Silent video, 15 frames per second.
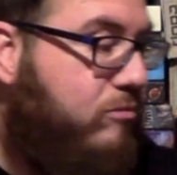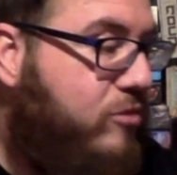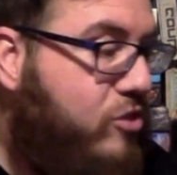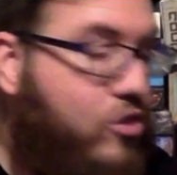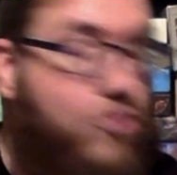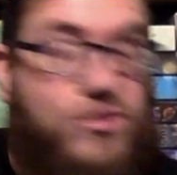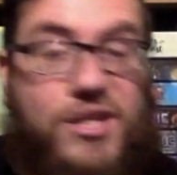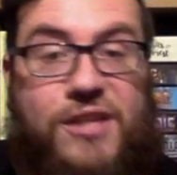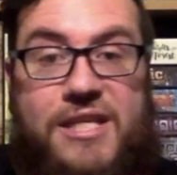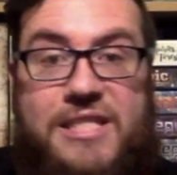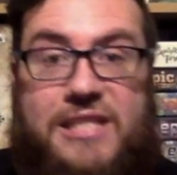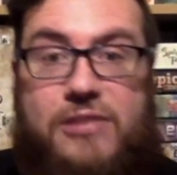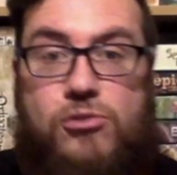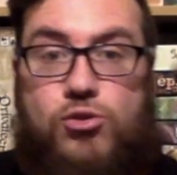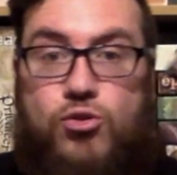using this
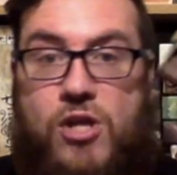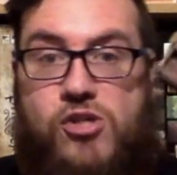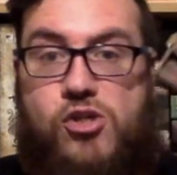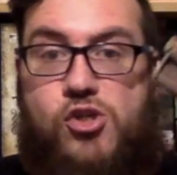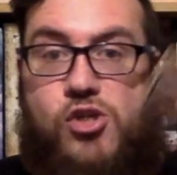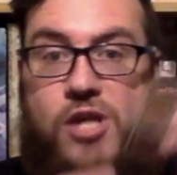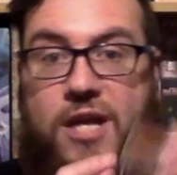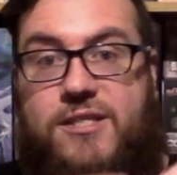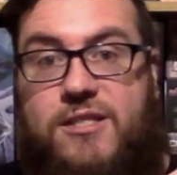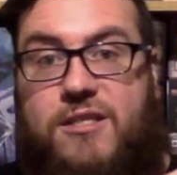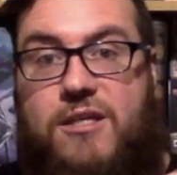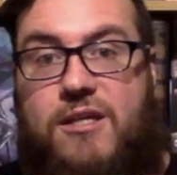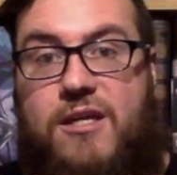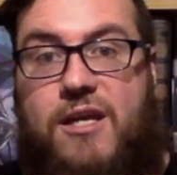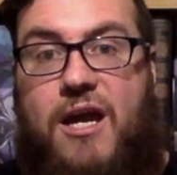little treasure chest,
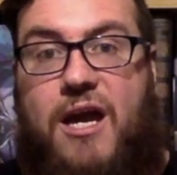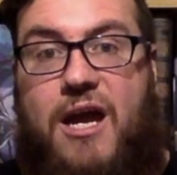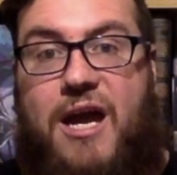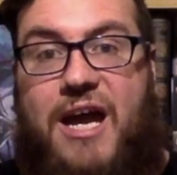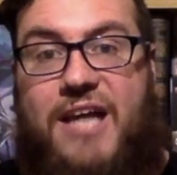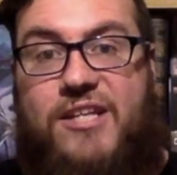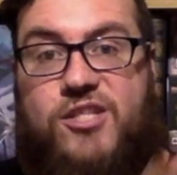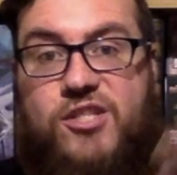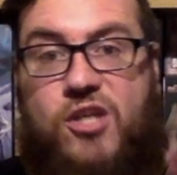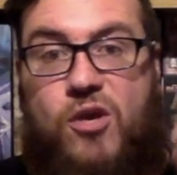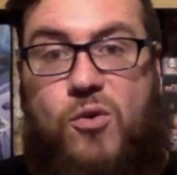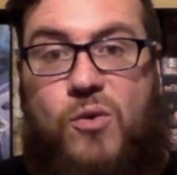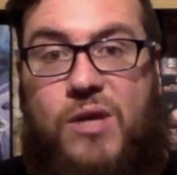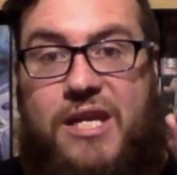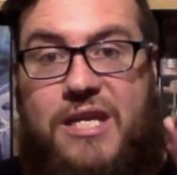and
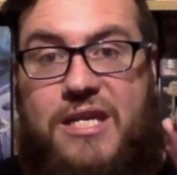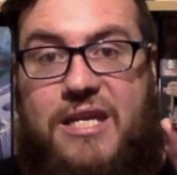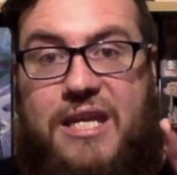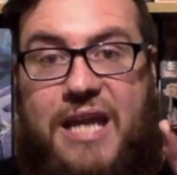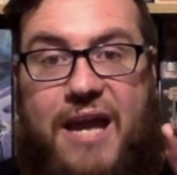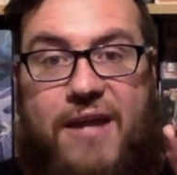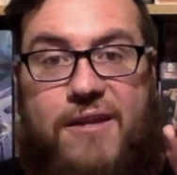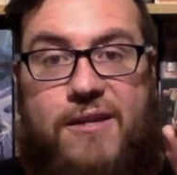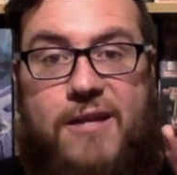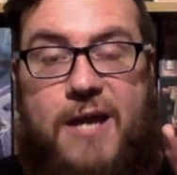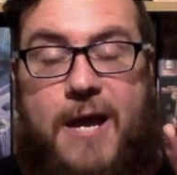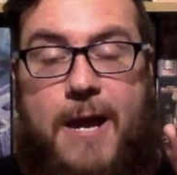so he can